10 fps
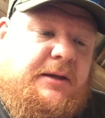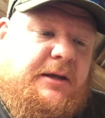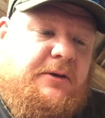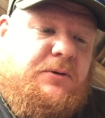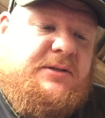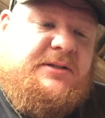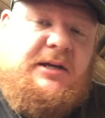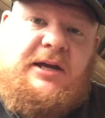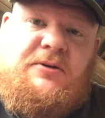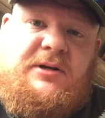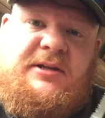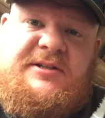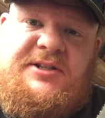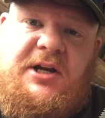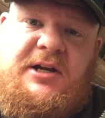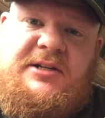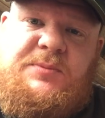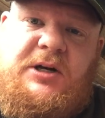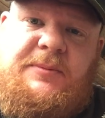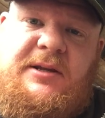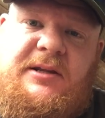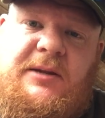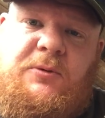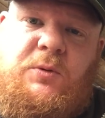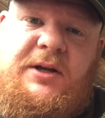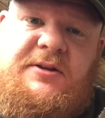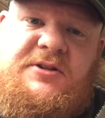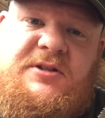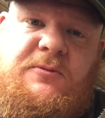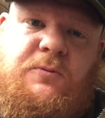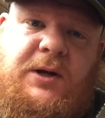And saw is probably the number one of those